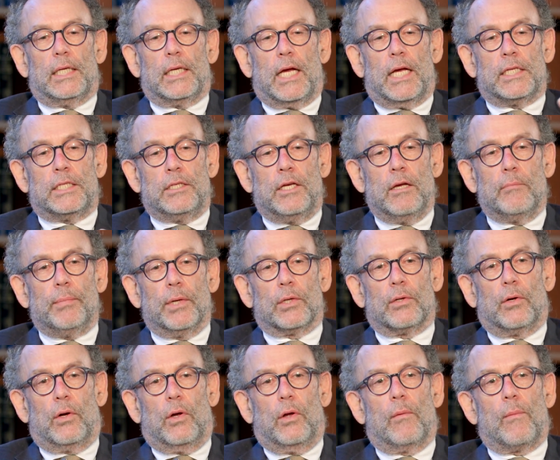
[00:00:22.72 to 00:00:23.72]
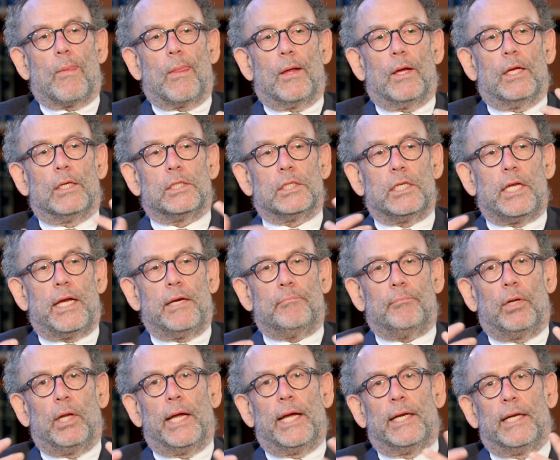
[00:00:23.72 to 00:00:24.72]
A typical estate
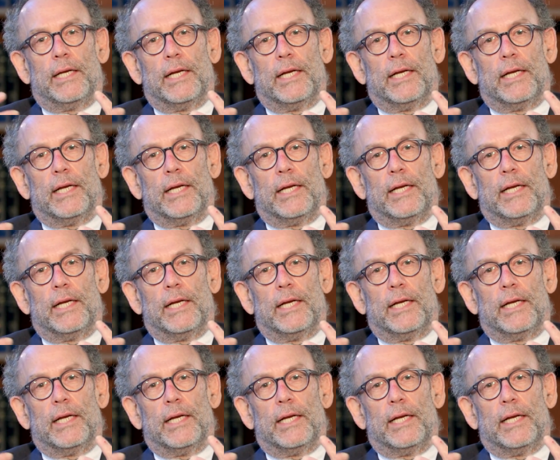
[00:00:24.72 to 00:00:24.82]
plan,